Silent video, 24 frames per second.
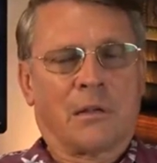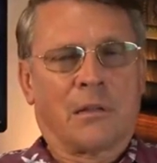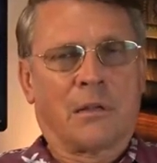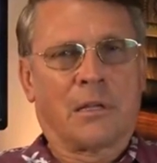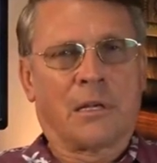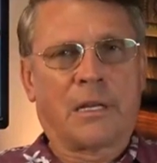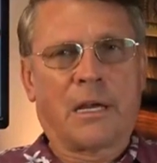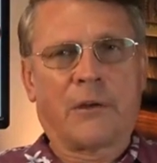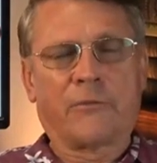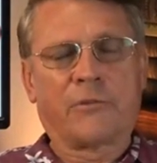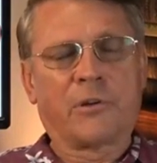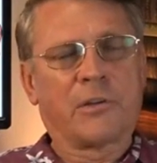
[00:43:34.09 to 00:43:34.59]

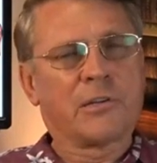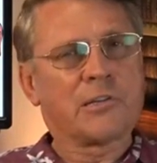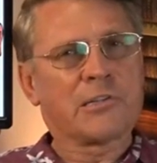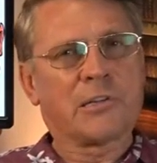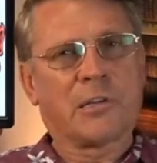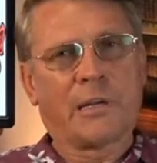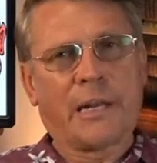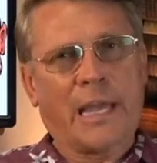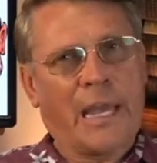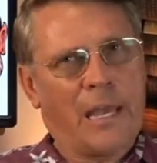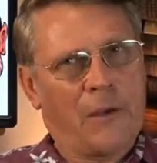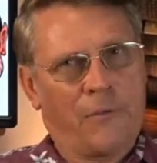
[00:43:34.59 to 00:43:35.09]
The devil is
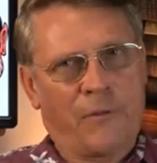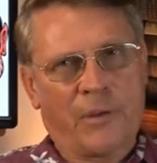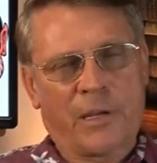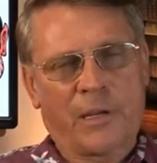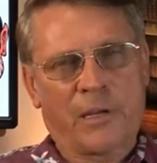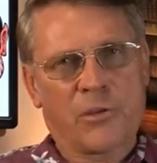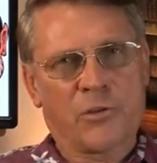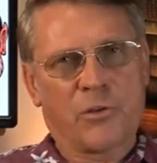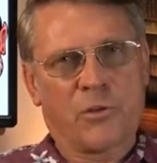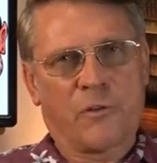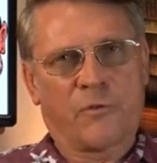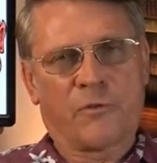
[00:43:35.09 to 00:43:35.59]

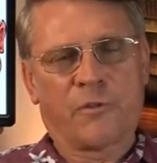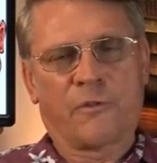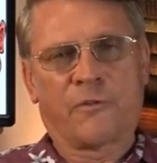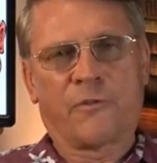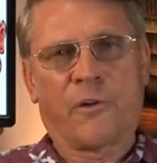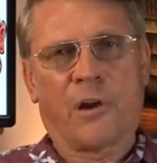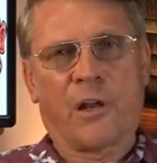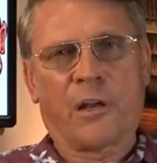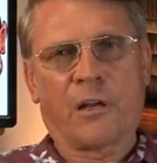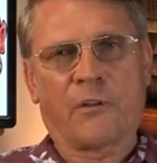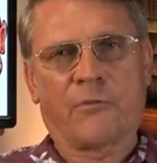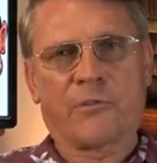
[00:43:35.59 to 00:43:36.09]
laughing at you for
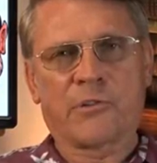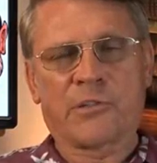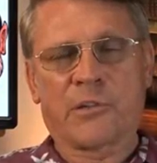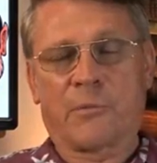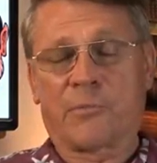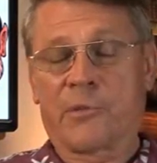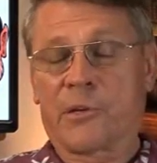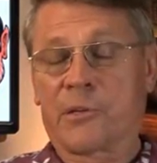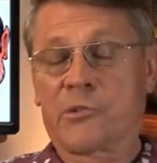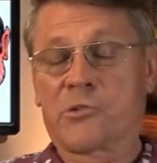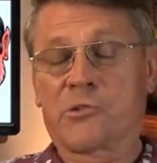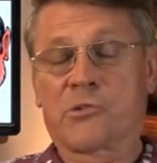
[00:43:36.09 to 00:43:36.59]
falling for
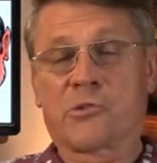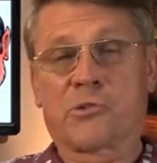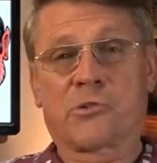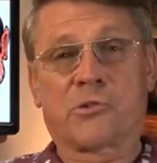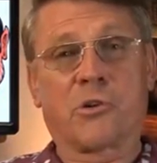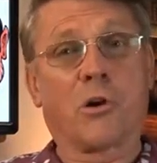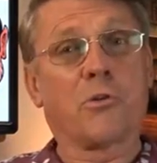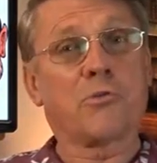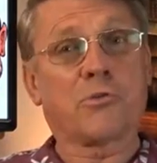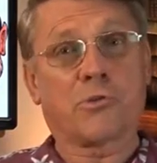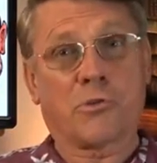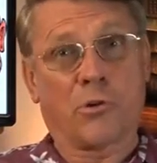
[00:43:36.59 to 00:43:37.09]
something
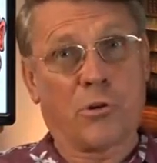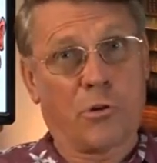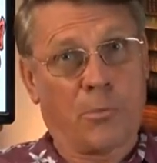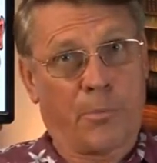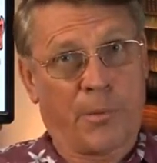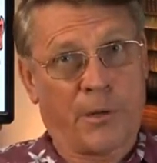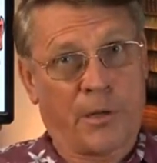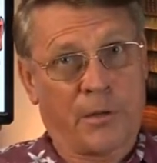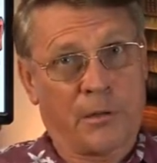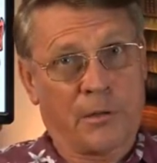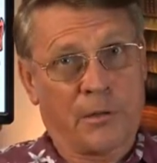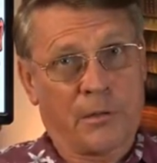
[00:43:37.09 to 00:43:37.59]
so
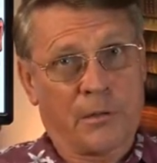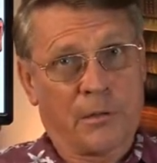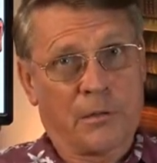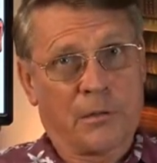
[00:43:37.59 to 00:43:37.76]
stupid.